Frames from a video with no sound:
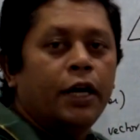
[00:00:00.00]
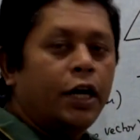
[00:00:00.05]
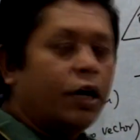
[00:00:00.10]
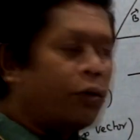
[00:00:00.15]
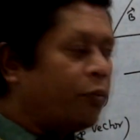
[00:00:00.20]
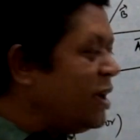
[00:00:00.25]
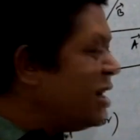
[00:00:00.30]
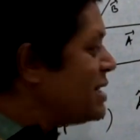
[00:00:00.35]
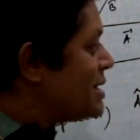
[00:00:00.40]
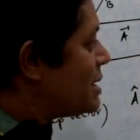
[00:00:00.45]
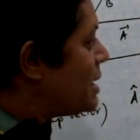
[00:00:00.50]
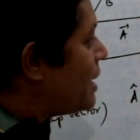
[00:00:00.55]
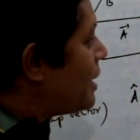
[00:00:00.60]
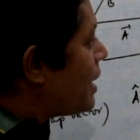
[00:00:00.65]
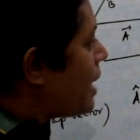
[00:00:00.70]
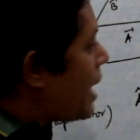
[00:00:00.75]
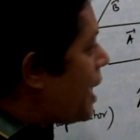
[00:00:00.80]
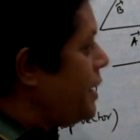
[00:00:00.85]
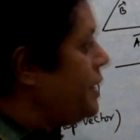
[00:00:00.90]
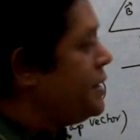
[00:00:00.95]
It means
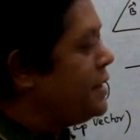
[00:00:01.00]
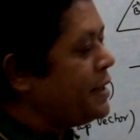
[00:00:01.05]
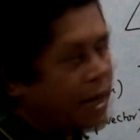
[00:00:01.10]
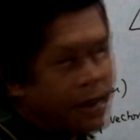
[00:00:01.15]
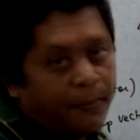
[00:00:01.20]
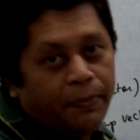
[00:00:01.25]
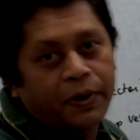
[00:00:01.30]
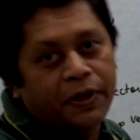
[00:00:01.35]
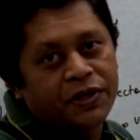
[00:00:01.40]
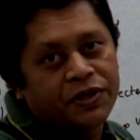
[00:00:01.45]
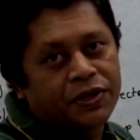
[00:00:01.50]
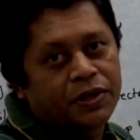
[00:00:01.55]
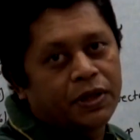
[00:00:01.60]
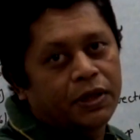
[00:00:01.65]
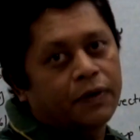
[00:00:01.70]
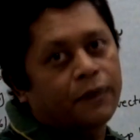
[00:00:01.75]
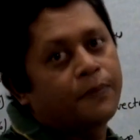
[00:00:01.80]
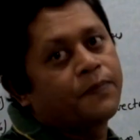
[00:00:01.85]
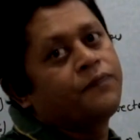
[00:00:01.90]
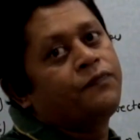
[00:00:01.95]
that I cap is
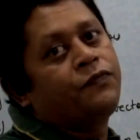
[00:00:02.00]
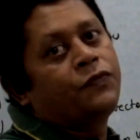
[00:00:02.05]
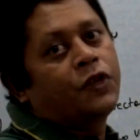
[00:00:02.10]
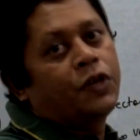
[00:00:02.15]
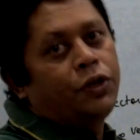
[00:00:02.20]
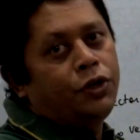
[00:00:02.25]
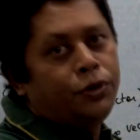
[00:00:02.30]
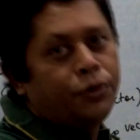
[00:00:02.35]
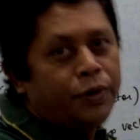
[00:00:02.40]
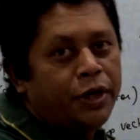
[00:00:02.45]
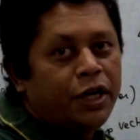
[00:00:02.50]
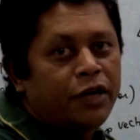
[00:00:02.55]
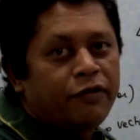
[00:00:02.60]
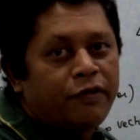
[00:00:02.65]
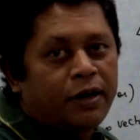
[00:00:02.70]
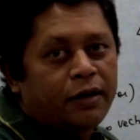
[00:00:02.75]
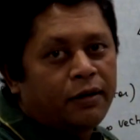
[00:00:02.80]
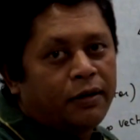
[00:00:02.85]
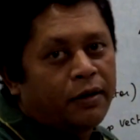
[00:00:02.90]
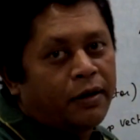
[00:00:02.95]
the unit
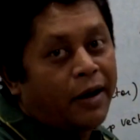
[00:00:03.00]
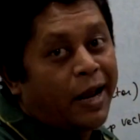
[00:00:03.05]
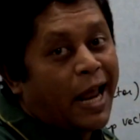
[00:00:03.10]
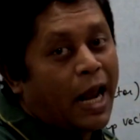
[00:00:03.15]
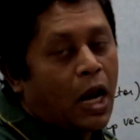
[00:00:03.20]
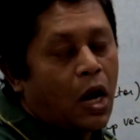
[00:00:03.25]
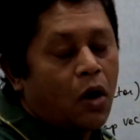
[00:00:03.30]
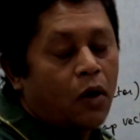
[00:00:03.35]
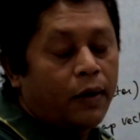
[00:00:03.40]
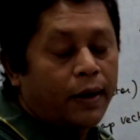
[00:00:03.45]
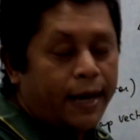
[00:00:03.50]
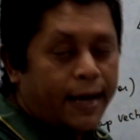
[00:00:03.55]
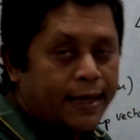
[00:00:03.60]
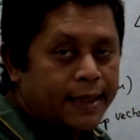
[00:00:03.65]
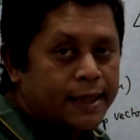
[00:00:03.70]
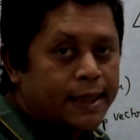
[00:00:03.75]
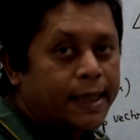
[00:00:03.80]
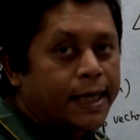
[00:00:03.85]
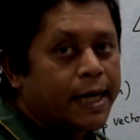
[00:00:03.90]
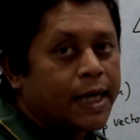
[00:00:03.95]
vector along
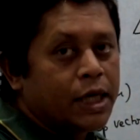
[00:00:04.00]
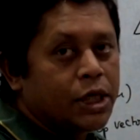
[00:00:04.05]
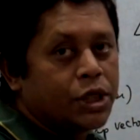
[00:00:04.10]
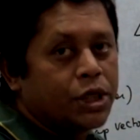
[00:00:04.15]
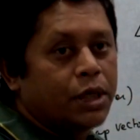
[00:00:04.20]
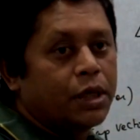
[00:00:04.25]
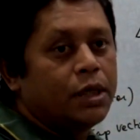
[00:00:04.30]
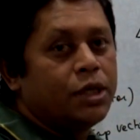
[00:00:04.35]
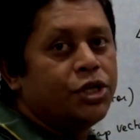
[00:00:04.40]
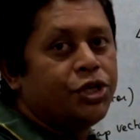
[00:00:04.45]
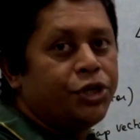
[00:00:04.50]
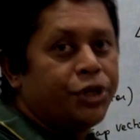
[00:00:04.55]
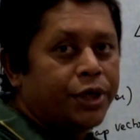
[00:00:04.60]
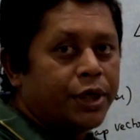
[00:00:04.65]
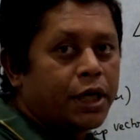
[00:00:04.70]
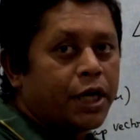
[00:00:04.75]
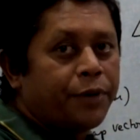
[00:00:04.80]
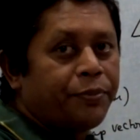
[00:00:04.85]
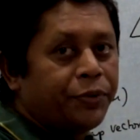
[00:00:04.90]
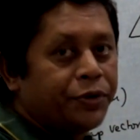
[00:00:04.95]
x direction,
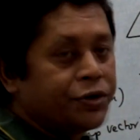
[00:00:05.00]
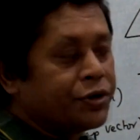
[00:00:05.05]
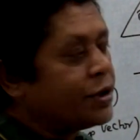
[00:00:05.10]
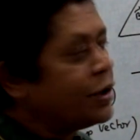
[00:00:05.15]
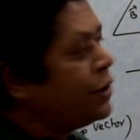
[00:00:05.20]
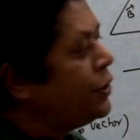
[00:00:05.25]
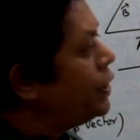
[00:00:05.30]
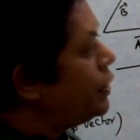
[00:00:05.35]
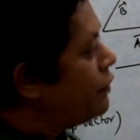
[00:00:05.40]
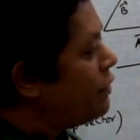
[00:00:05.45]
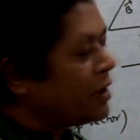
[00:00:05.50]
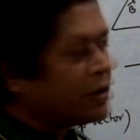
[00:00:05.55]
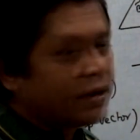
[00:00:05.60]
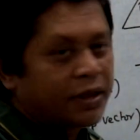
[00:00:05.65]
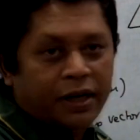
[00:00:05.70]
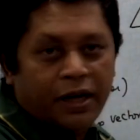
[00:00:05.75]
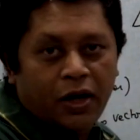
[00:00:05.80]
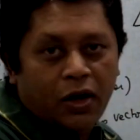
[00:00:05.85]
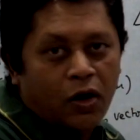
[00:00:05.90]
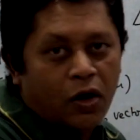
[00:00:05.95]
j cap is the unit
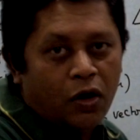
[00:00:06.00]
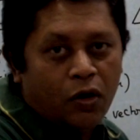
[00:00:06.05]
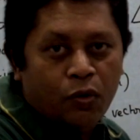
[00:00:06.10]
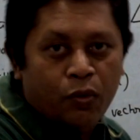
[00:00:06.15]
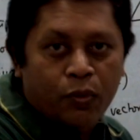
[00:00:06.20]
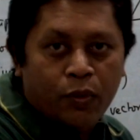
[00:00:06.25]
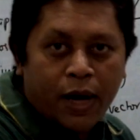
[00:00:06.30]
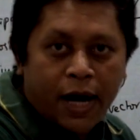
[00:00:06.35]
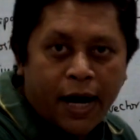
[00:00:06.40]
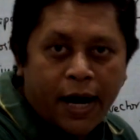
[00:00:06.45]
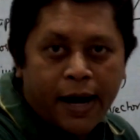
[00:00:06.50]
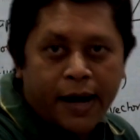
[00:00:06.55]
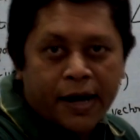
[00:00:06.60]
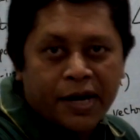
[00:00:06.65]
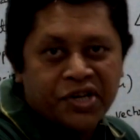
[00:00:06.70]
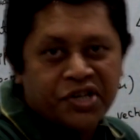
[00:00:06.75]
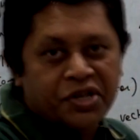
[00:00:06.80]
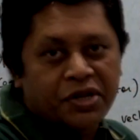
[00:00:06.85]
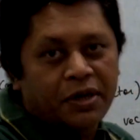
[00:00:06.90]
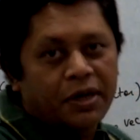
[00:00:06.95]
vector along y
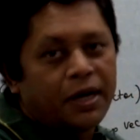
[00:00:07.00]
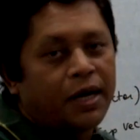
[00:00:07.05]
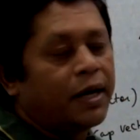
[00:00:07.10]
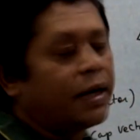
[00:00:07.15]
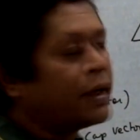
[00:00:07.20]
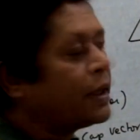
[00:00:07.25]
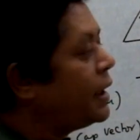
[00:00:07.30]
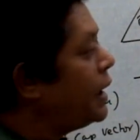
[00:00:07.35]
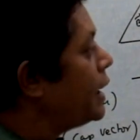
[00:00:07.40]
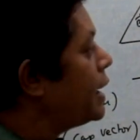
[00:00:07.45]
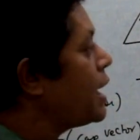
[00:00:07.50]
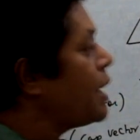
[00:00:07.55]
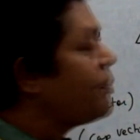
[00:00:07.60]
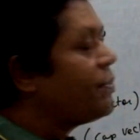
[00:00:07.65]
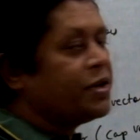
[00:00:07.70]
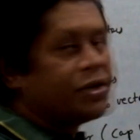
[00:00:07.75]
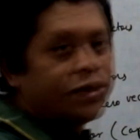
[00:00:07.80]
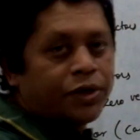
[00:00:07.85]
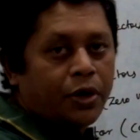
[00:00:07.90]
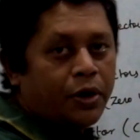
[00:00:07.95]
direction and k
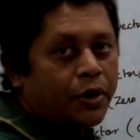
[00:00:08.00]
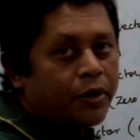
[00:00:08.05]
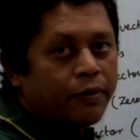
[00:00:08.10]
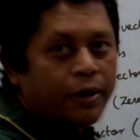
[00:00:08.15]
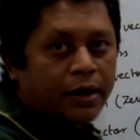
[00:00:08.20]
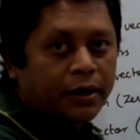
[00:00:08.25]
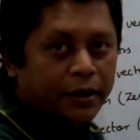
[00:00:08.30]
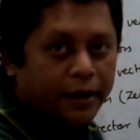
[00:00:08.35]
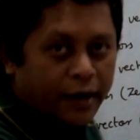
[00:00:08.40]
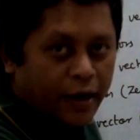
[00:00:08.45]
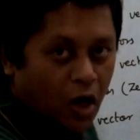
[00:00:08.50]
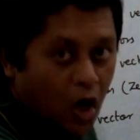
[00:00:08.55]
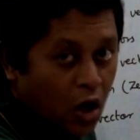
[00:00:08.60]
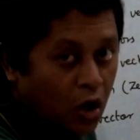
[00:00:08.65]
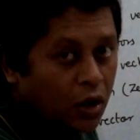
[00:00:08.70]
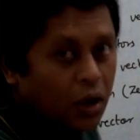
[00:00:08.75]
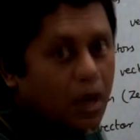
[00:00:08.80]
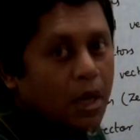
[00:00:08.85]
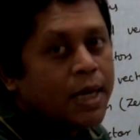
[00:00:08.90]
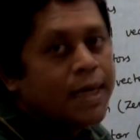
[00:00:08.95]
cap is the unit vector
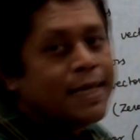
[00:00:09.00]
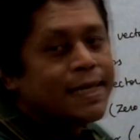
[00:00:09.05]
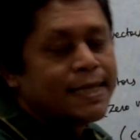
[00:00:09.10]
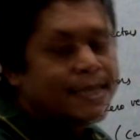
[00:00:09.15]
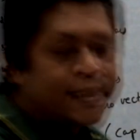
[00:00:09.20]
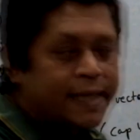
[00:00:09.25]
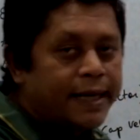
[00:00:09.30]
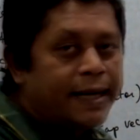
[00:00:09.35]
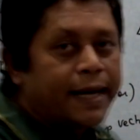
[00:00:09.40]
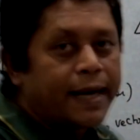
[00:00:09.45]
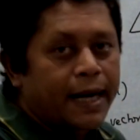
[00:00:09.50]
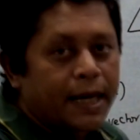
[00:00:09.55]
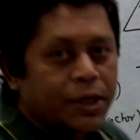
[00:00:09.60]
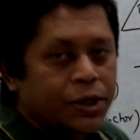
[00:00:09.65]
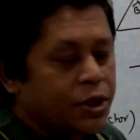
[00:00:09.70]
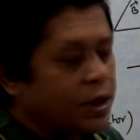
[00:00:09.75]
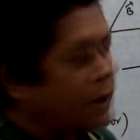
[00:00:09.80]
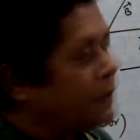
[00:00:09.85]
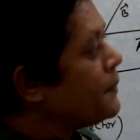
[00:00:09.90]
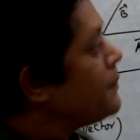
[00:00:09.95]
along z
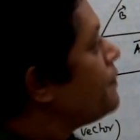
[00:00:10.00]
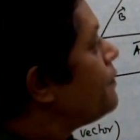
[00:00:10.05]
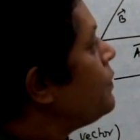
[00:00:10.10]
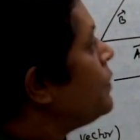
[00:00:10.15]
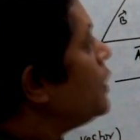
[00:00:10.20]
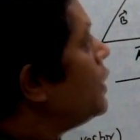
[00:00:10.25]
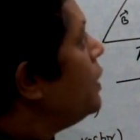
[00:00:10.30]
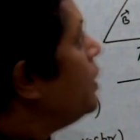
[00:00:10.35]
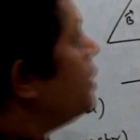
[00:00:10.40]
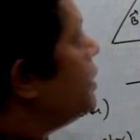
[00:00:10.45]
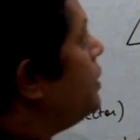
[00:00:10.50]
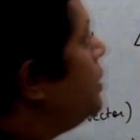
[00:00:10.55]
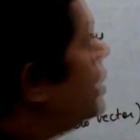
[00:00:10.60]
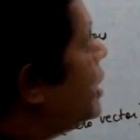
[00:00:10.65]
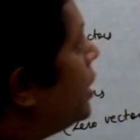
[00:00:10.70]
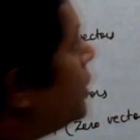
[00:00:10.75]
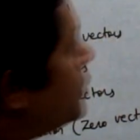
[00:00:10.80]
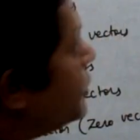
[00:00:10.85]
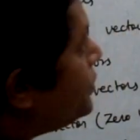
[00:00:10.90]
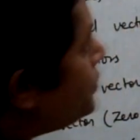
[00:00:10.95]
direction.
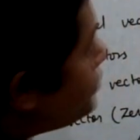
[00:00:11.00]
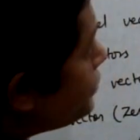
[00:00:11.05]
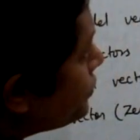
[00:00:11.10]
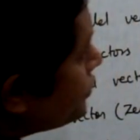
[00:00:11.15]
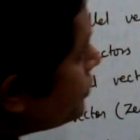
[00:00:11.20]
Now,